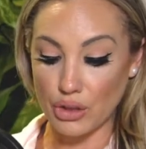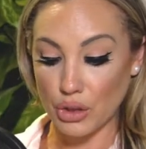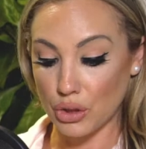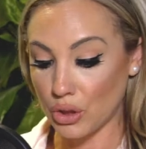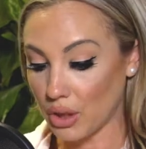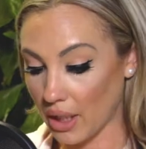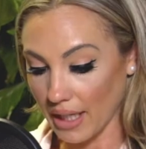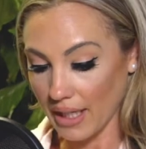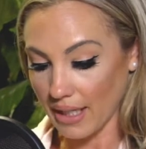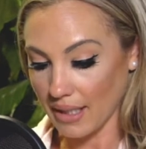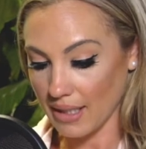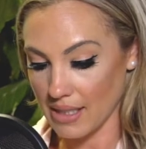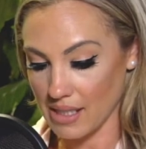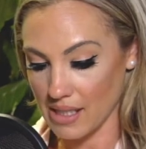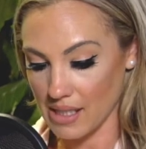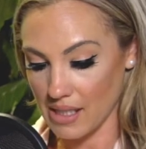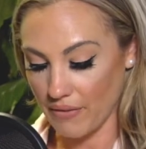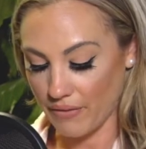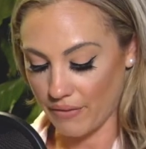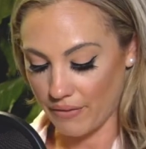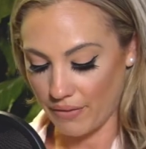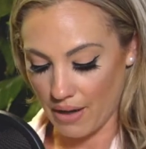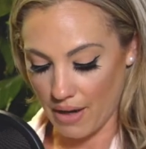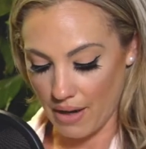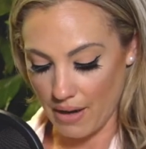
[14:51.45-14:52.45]
tricks
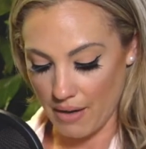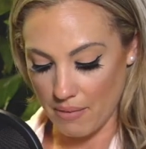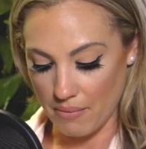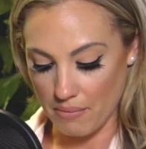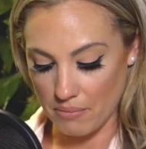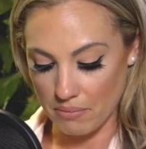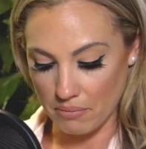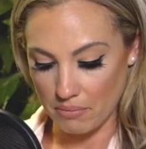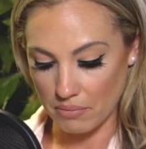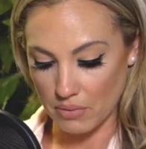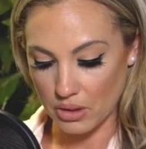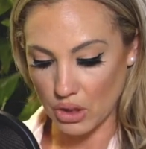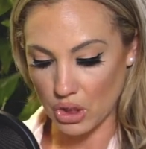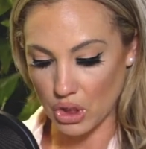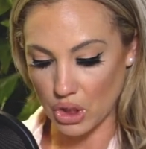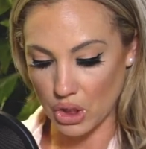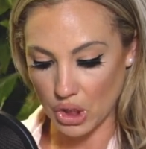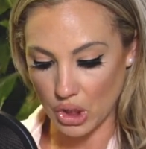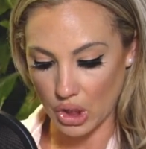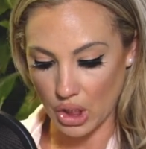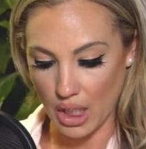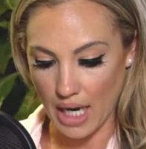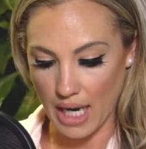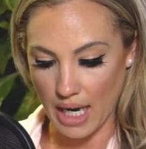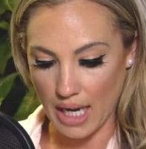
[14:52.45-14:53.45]
from
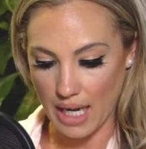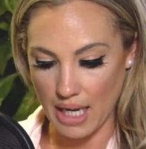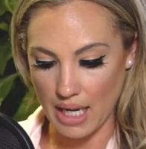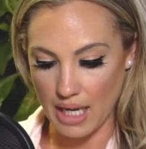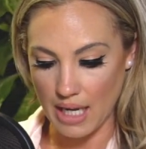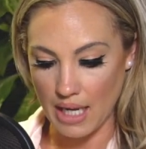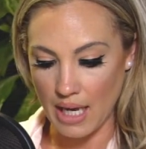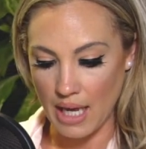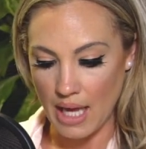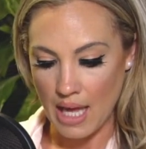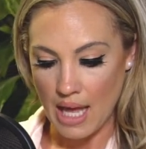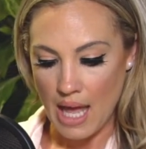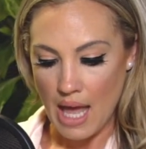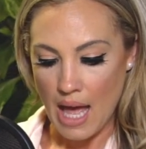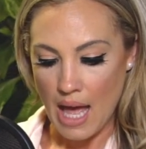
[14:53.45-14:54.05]
Craig.